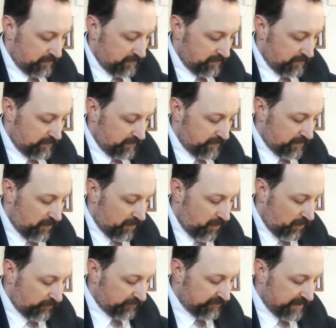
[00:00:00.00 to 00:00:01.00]
and the
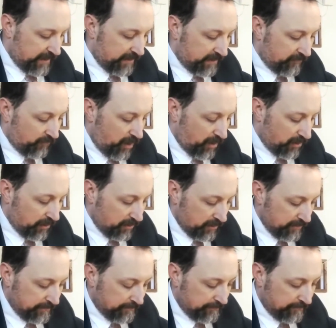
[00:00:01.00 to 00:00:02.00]
whole stay of water,
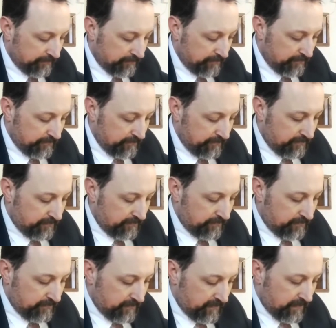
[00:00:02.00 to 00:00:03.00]

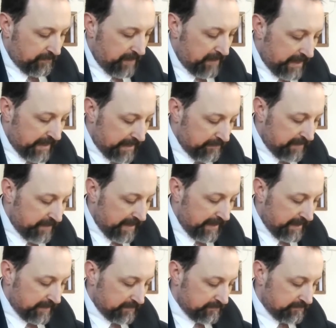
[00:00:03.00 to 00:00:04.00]
the mighty
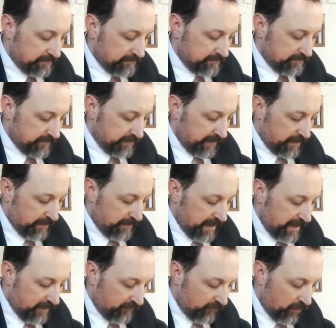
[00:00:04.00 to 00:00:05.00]
man and the
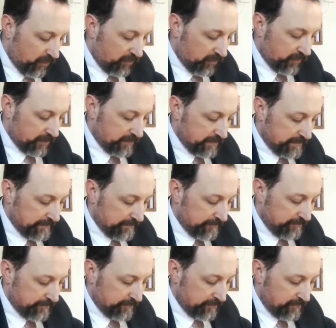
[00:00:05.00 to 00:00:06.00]
man of war,
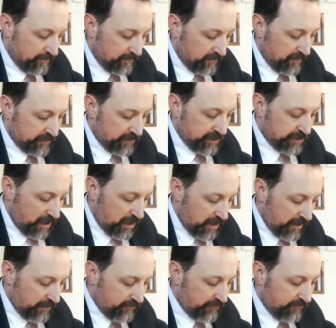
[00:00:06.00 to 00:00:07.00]
the
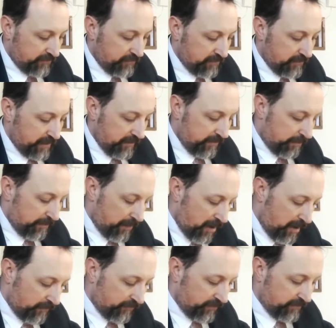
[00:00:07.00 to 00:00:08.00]
judge and the
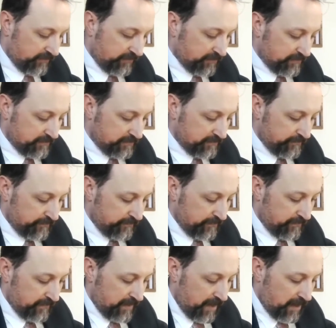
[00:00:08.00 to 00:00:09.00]
prophet,
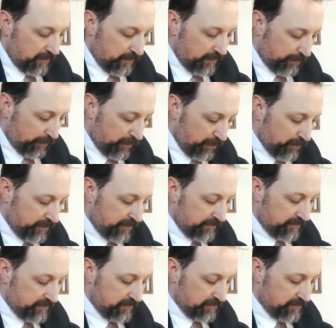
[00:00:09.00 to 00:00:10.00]
and the
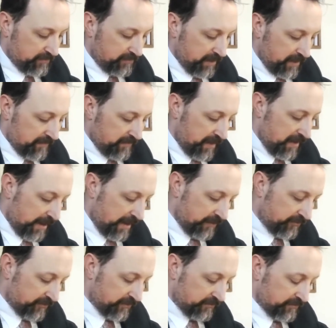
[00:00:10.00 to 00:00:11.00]
prudent and the
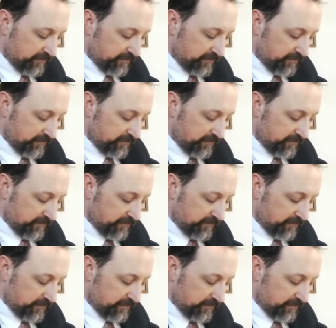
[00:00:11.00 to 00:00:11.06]
ancient,